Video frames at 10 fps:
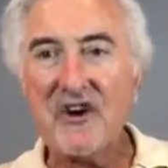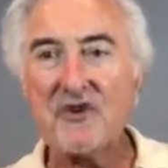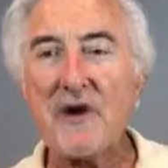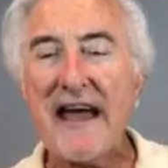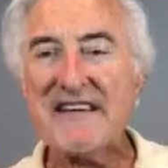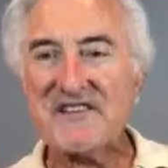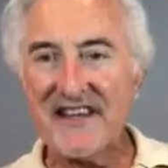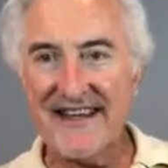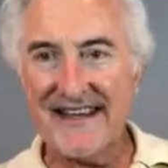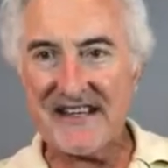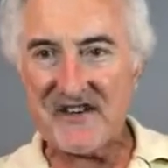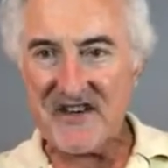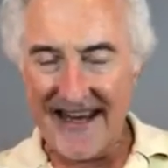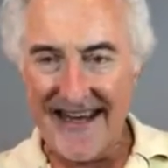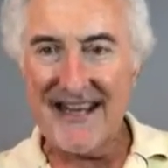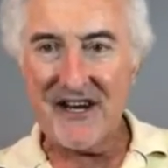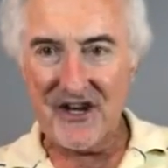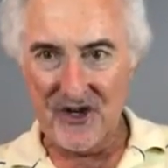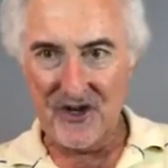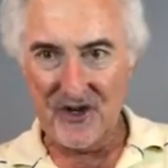Christ is
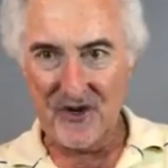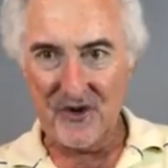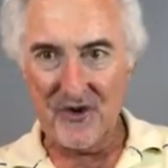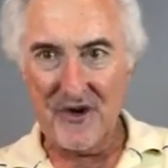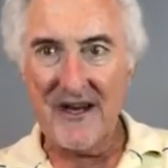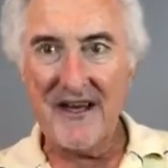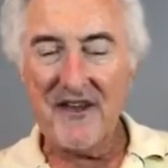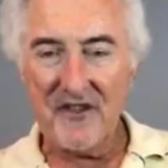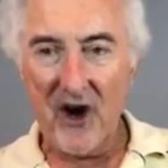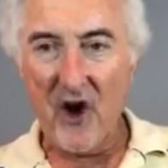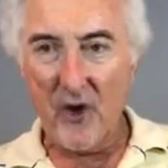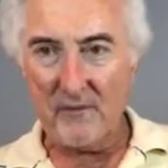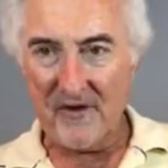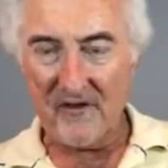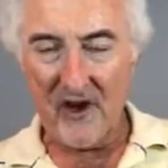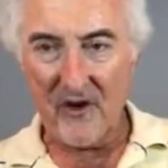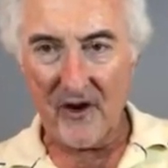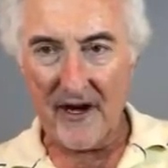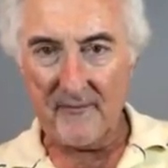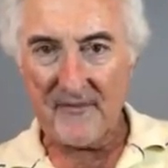in you, the hope of
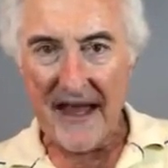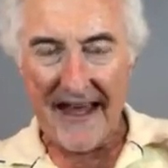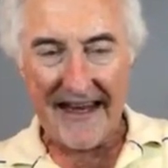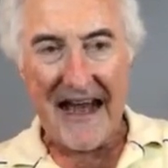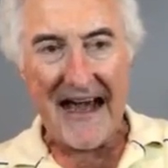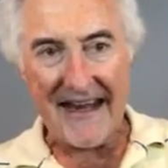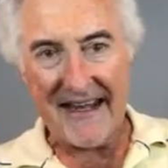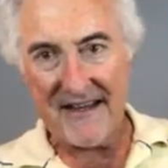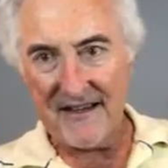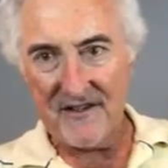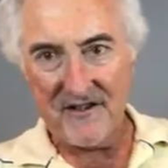glory. And not in